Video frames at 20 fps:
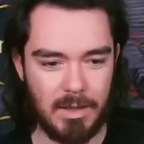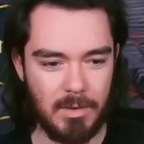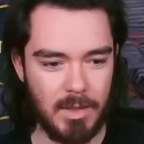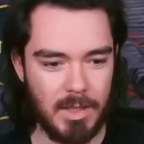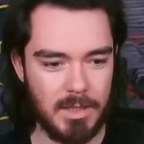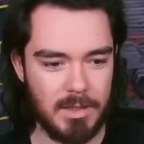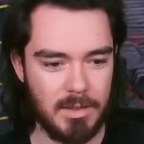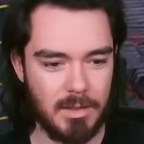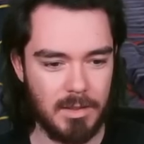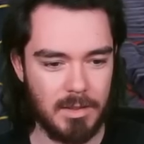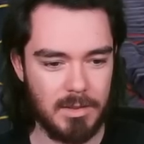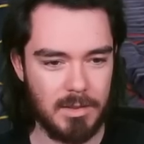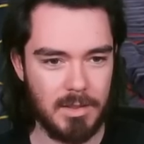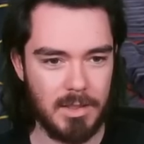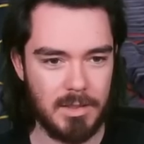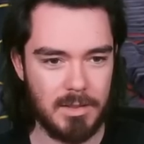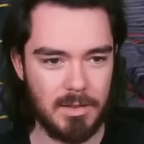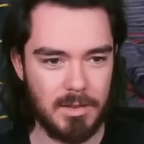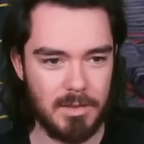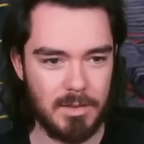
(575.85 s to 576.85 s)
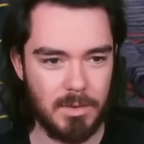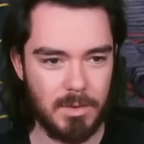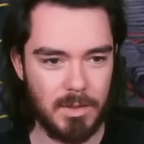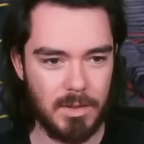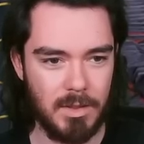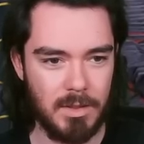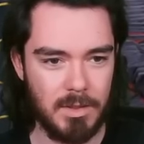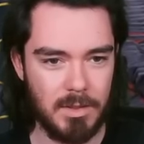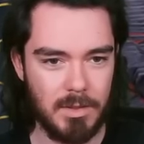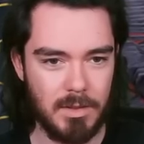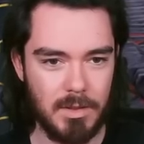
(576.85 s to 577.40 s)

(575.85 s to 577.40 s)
Well, that's not that's not so good.